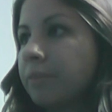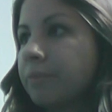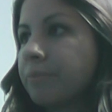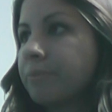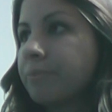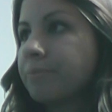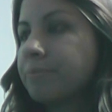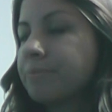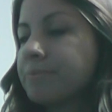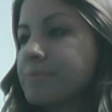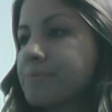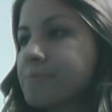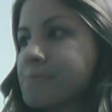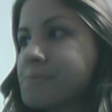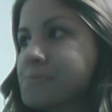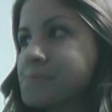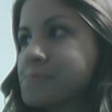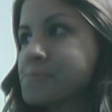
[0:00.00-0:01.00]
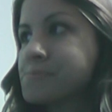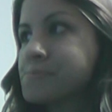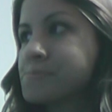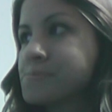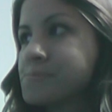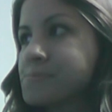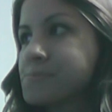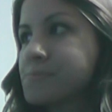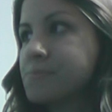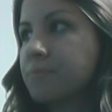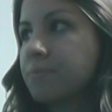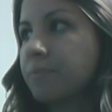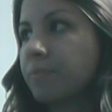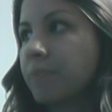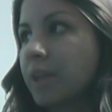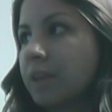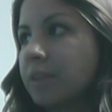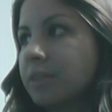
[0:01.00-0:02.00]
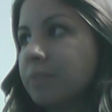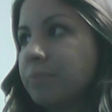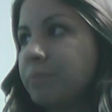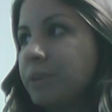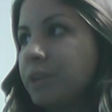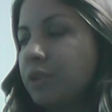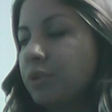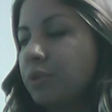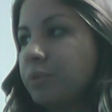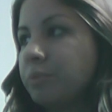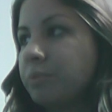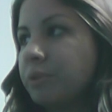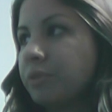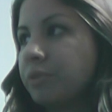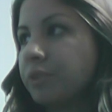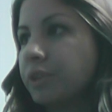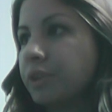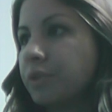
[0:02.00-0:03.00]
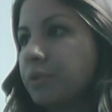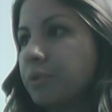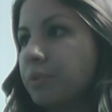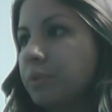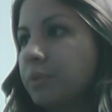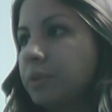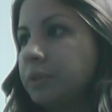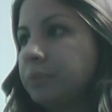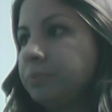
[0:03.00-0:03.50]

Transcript: The beetle would be really cool.